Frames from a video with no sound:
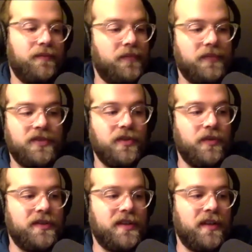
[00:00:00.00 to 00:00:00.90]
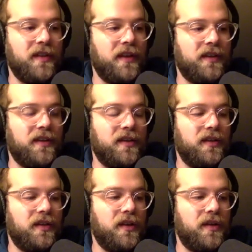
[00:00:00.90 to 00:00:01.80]
Soon as I like,
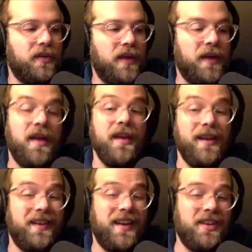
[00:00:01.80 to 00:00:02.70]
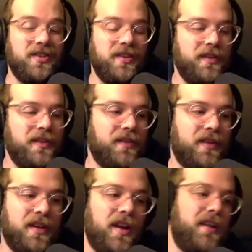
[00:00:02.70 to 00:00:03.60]
it actually like
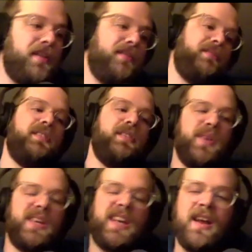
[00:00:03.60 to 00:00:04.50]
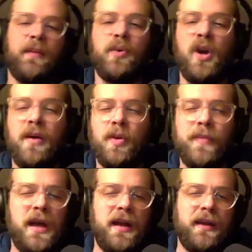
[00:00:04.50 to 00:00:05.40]
got to be kind of
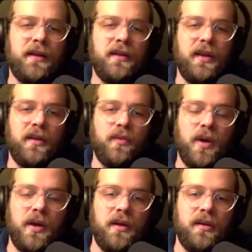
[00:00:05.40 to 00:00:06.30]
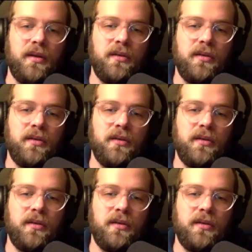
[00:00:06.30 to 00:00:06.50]
problematic, like when